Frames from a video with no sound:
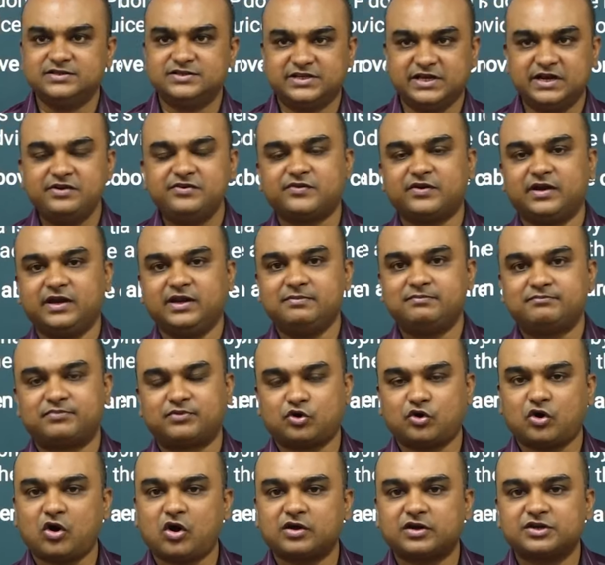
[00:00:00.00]
Generally,
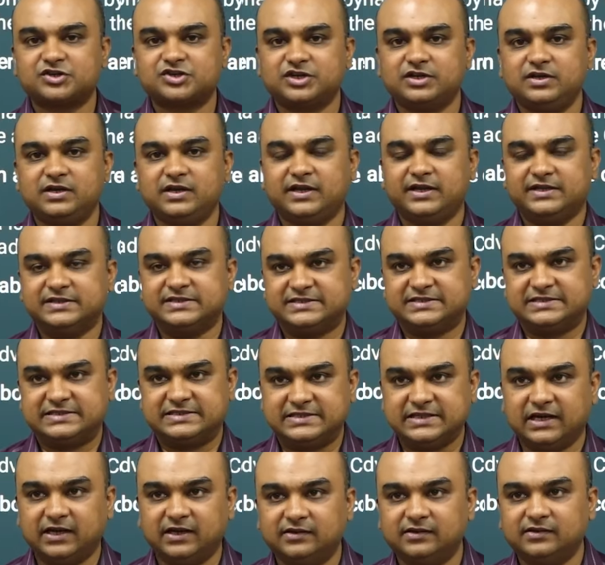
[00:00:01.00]
prorogation is
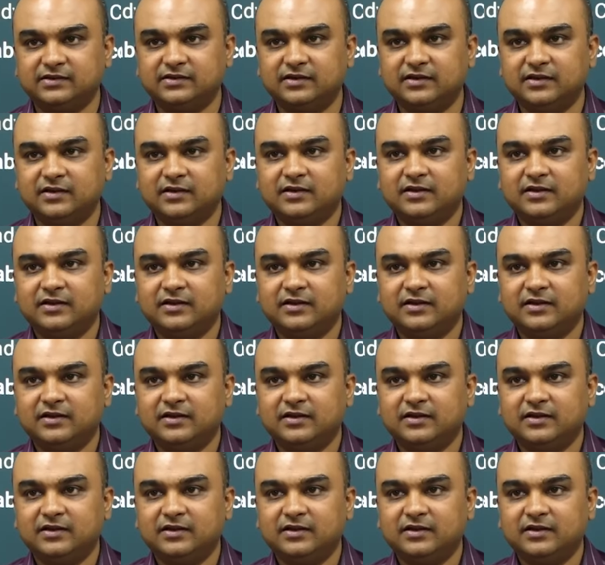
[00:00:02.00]
done